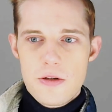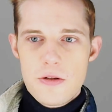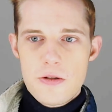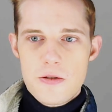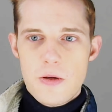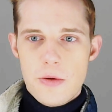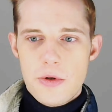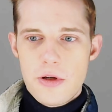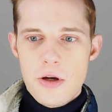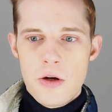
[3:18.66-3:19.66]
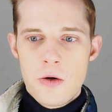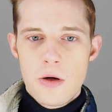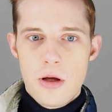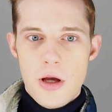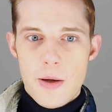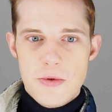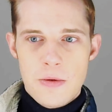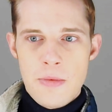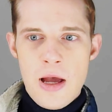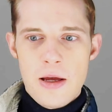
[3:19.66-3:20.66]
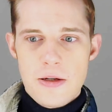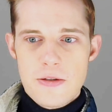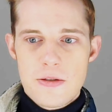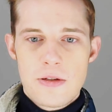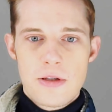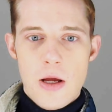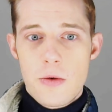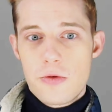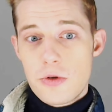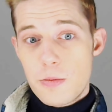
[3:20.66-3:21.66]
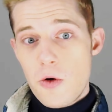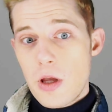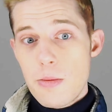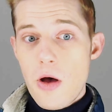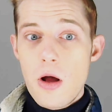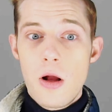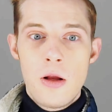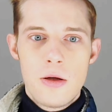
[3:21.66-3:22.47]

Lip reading: So there we go, up to max. Now we throw the Pokeball.